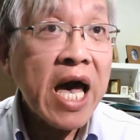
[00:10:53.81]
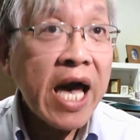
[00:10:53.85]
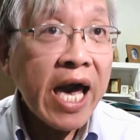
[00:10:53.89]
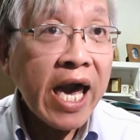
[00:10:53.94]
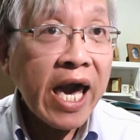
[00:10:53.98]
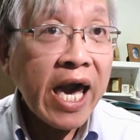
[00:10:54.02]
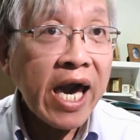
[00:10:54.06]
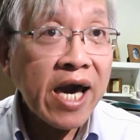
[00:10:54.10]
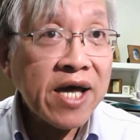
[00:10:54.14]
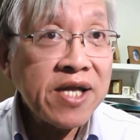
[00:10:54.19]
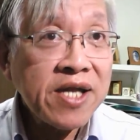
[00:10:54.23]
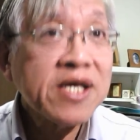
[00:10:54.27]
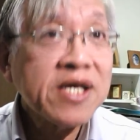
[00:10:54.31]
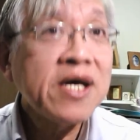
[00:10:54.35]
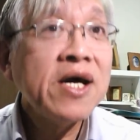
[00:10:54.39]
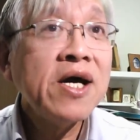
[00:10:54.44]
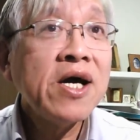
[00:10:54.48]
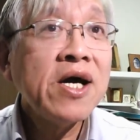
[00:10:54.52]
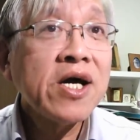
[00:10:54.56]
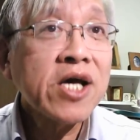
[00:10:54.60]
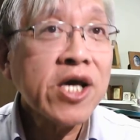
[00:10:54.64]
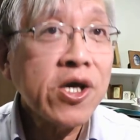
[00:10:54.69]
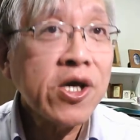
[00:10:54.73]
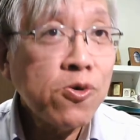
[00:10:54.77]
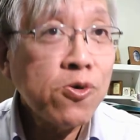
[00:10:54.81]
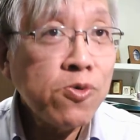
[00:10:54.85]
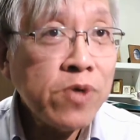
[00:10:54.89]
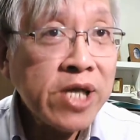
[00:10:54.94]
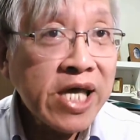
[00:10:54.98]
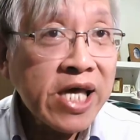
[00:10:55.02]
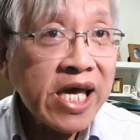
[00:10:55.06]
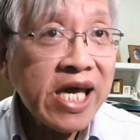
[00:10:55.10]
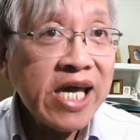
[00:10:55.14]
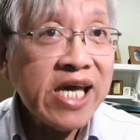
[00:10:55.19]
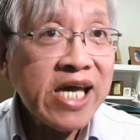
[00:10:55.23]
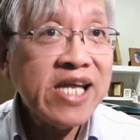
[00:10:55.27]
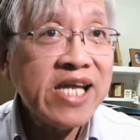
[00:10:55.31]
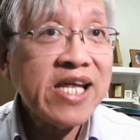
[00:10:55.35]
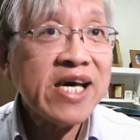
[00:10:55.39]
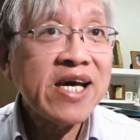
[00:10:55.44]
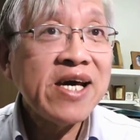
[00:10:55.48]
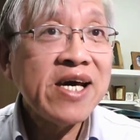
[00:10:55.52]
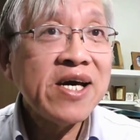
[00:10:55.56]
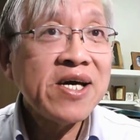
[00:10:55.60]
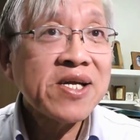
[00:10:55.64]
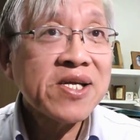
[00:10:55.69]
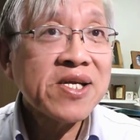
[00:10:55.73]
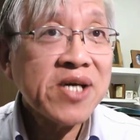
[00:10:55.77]
And you need
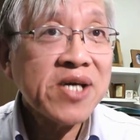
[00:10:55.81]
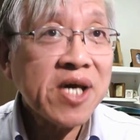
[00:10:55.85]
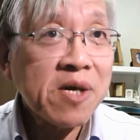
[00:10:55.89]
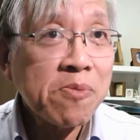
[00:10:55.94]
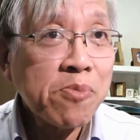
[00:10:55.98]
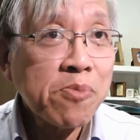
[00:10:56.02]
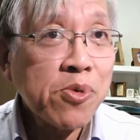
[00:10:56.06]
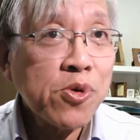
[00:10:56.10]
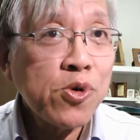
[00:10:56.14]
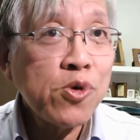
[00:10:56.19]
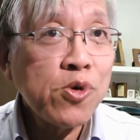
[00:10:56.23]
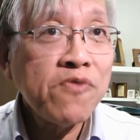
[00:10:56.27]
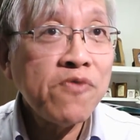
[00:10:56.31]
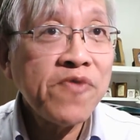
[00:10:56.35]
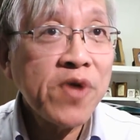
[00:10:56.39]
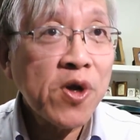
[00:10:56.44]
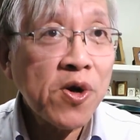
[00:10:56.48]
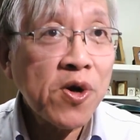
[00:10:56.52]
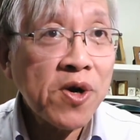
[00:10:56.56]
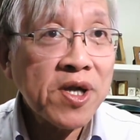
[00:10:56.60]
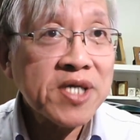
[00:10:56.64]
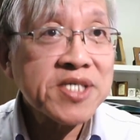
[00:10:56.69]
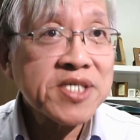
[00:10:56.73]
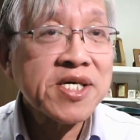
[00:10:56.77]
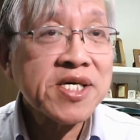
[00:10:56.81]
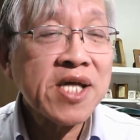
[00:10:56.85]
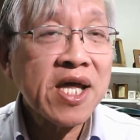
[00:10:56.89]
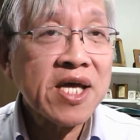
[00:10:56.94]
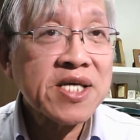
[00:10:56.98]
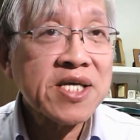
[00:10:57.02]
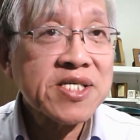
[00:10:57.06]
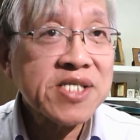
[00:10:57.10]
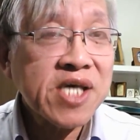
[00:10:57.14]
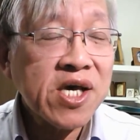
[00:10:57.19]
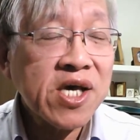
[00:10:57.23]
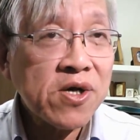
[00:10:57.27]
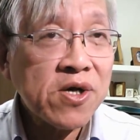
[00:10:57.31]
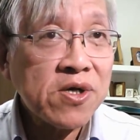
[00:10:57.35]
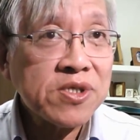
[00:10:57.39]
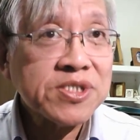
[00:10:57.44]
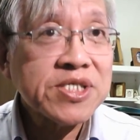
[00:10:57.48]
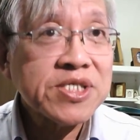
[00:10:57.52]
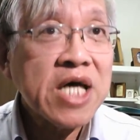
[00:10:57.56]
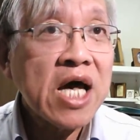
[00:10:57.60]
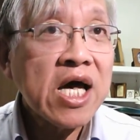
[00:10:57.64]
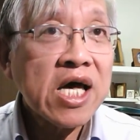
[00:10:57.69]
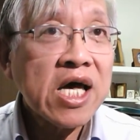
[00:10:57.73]
to improve your listening skills